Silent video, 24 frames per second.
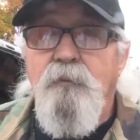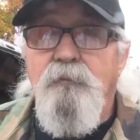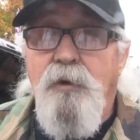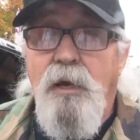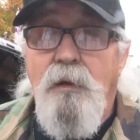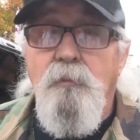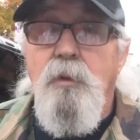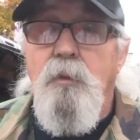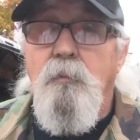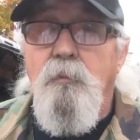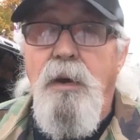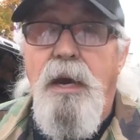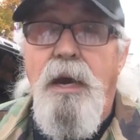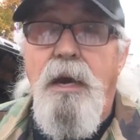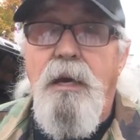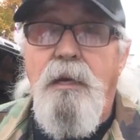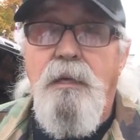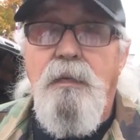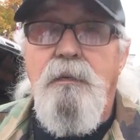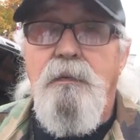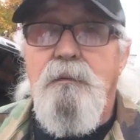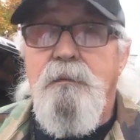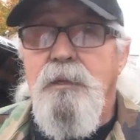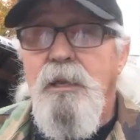Coming
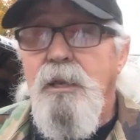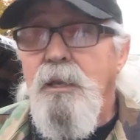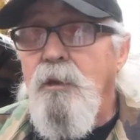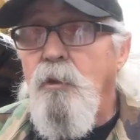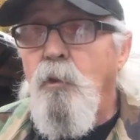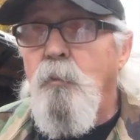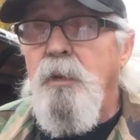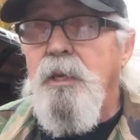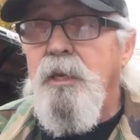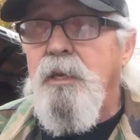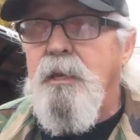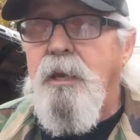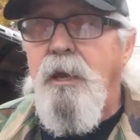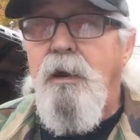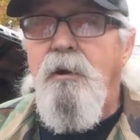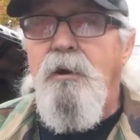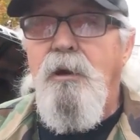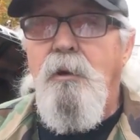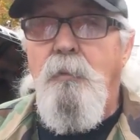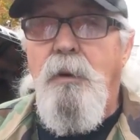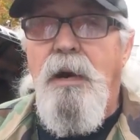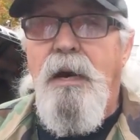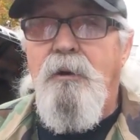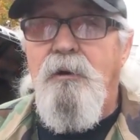back and nobody
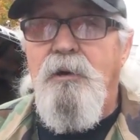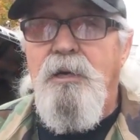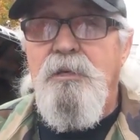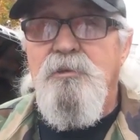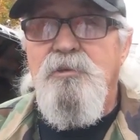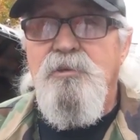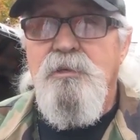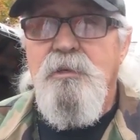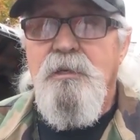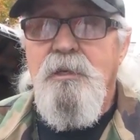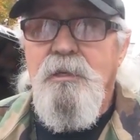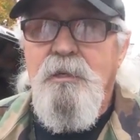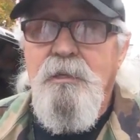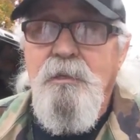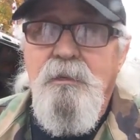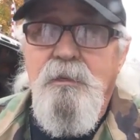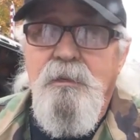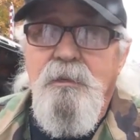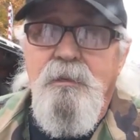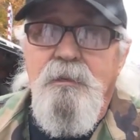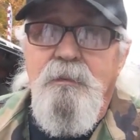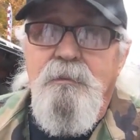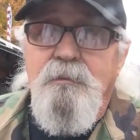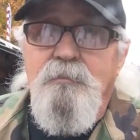caring about us.
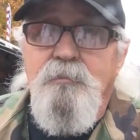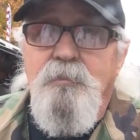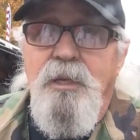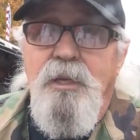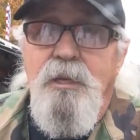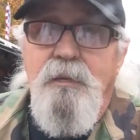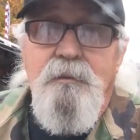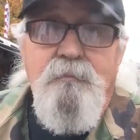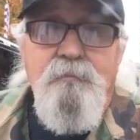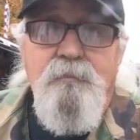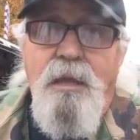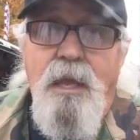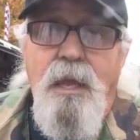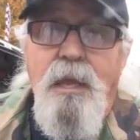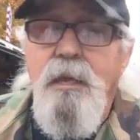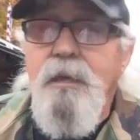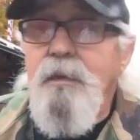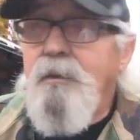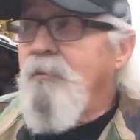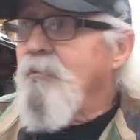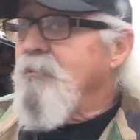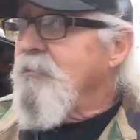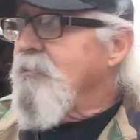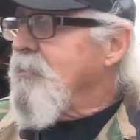But
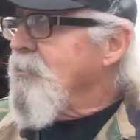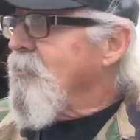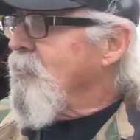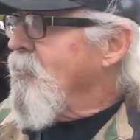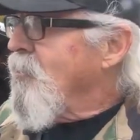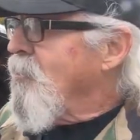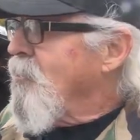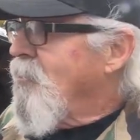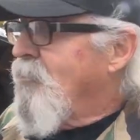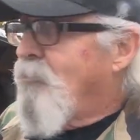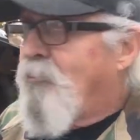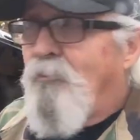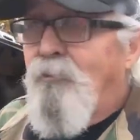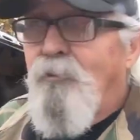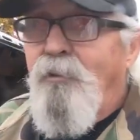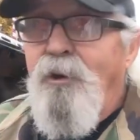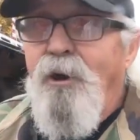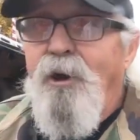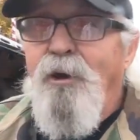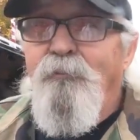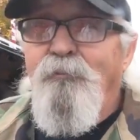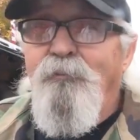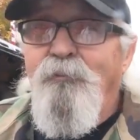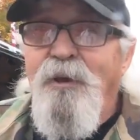hey, we're
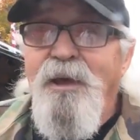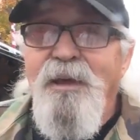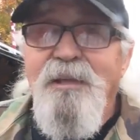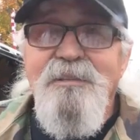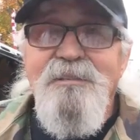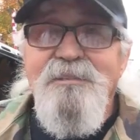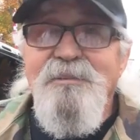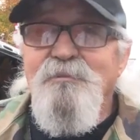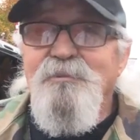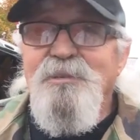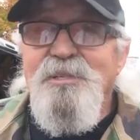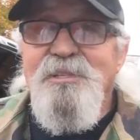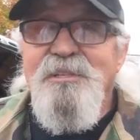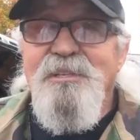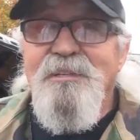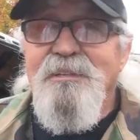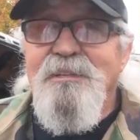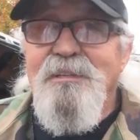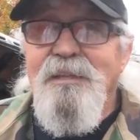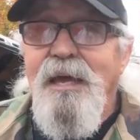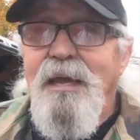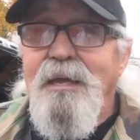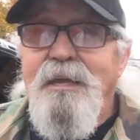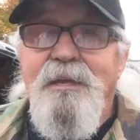all friends and we
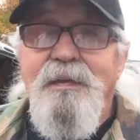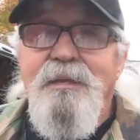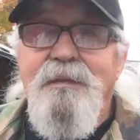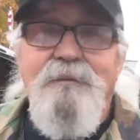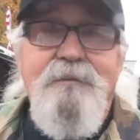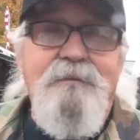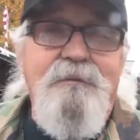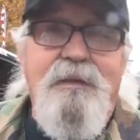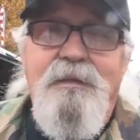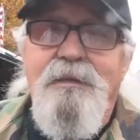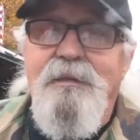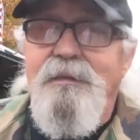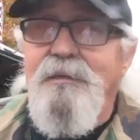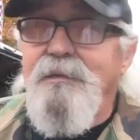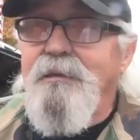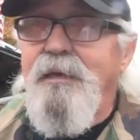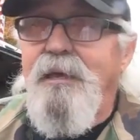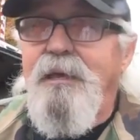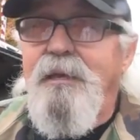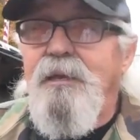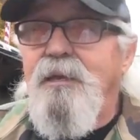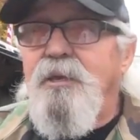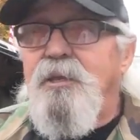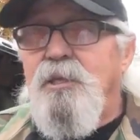still like it.
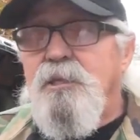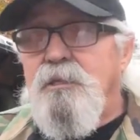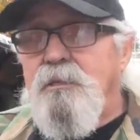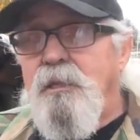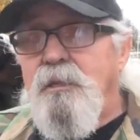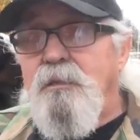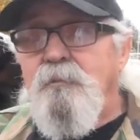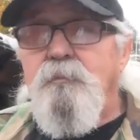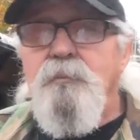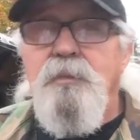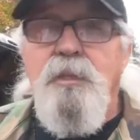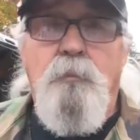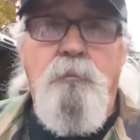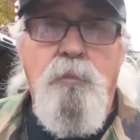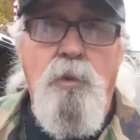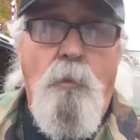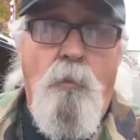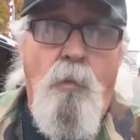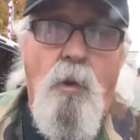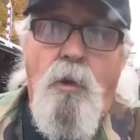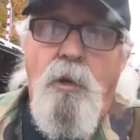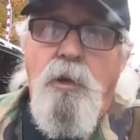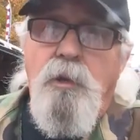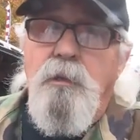And the, the
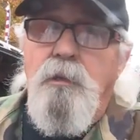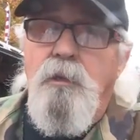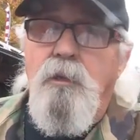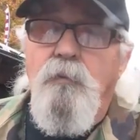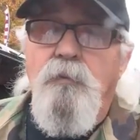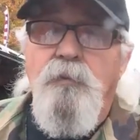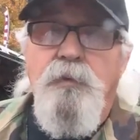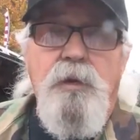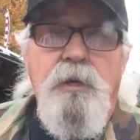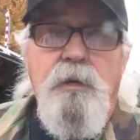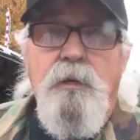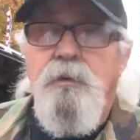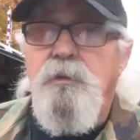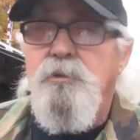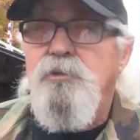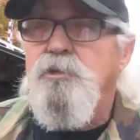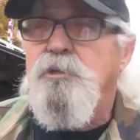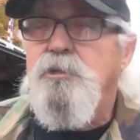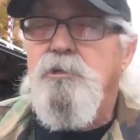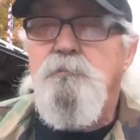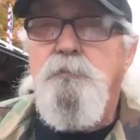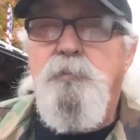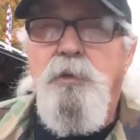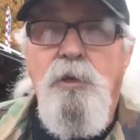memorial over here is
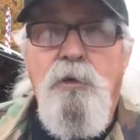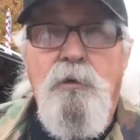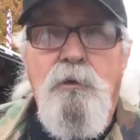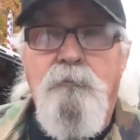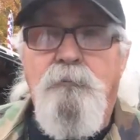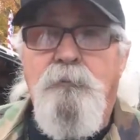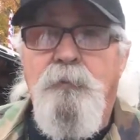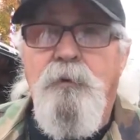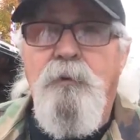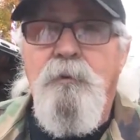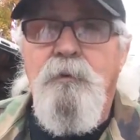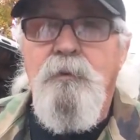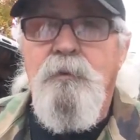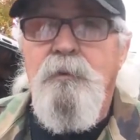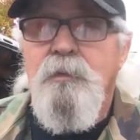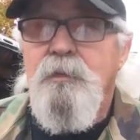just beautiful.